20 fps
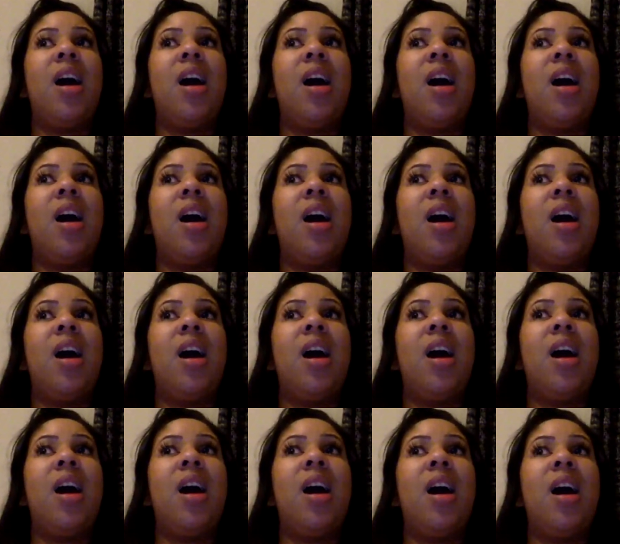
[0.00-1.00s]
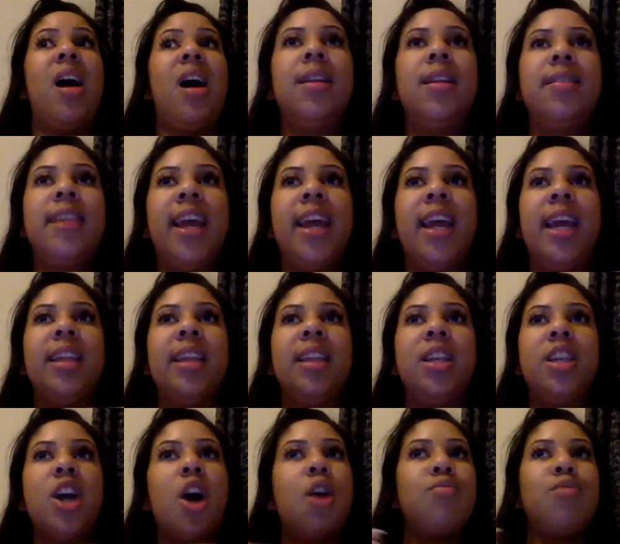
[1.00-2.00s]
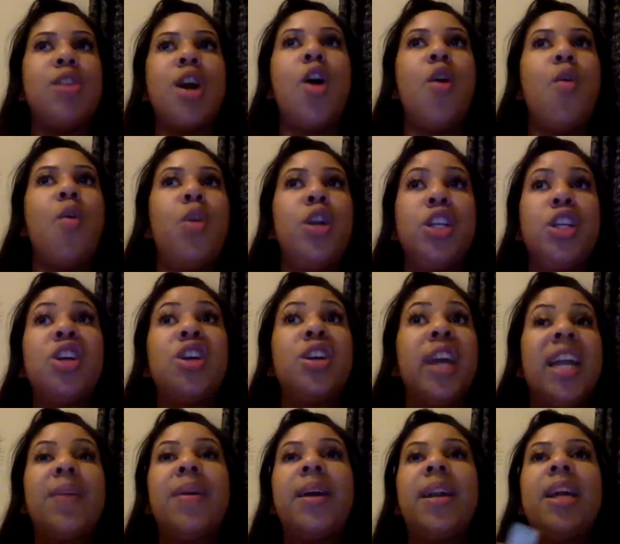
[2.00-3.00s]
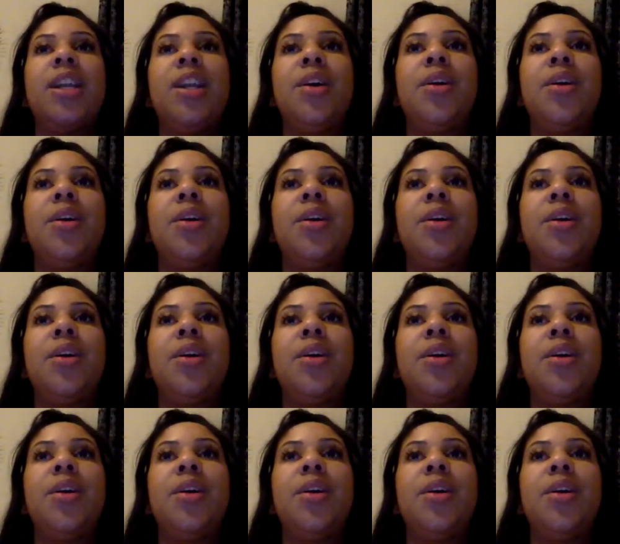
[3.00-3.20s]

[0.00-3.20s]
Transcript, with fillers: during that period and they don't know what you're getting ready to